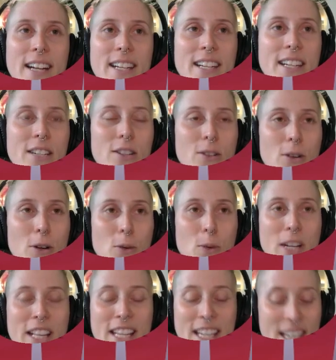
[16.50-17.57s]
didn't
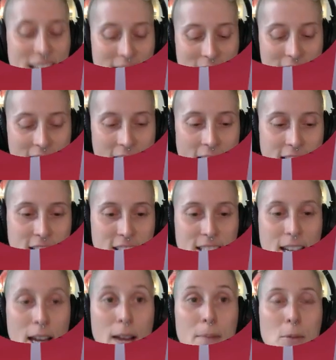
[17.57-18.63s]
really have the
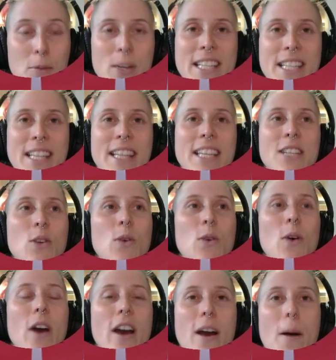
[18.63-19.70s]
time recently
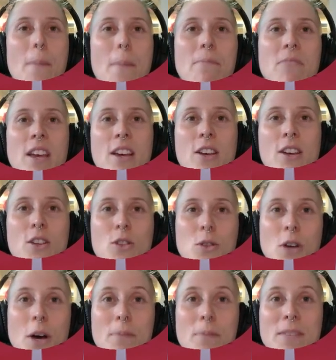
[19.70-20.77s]
to
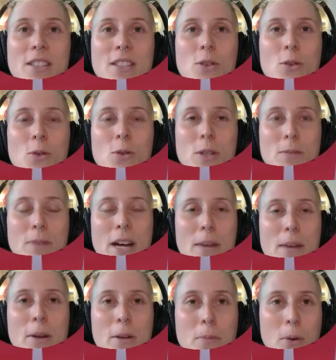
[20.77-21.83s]
update you with my
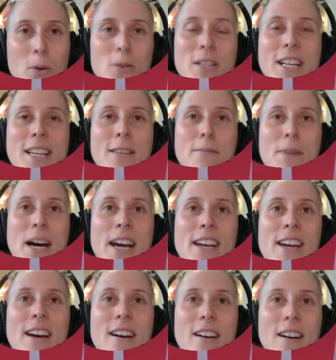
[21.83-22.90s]
blog posts and
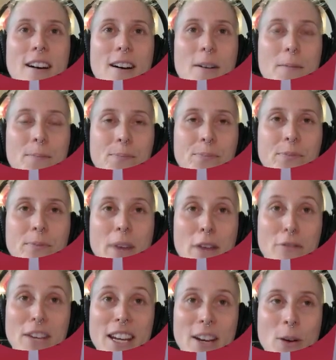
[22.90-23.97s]
my
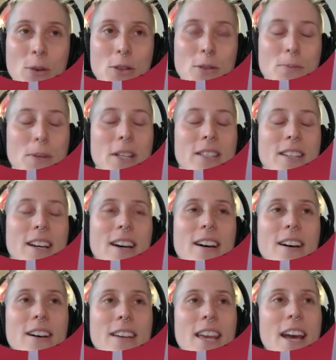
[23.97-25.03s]
videos. But
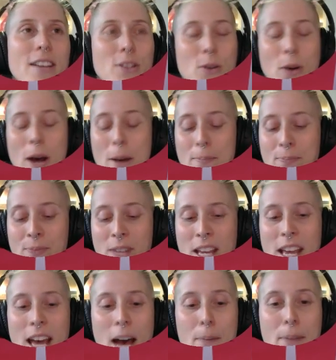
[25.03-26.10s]
yeah, so
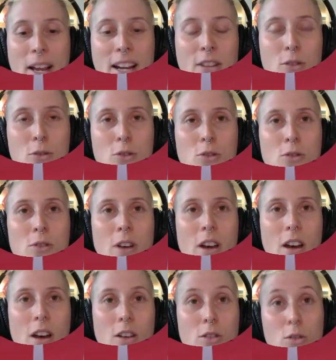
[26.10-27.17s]
I'm planning to do.
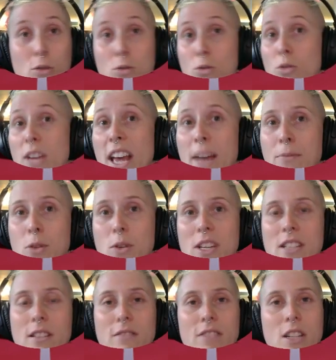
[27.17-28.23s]
So today I'm
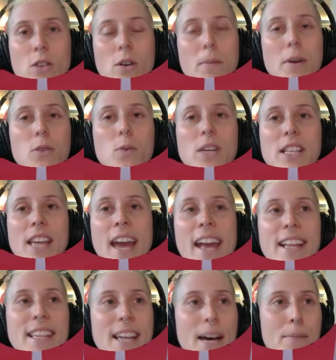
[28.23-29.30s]
doing the video about week
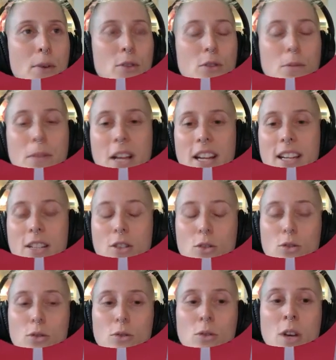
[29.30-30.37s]
8. I'm also planning to
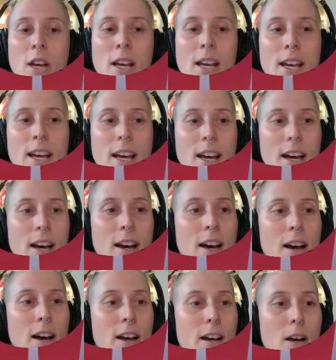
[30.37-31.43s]
do
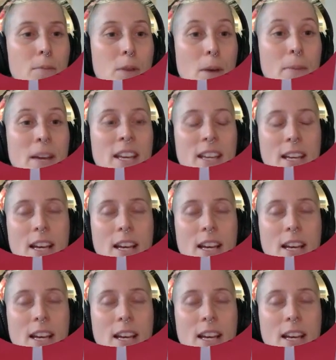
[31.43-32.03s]
upcoming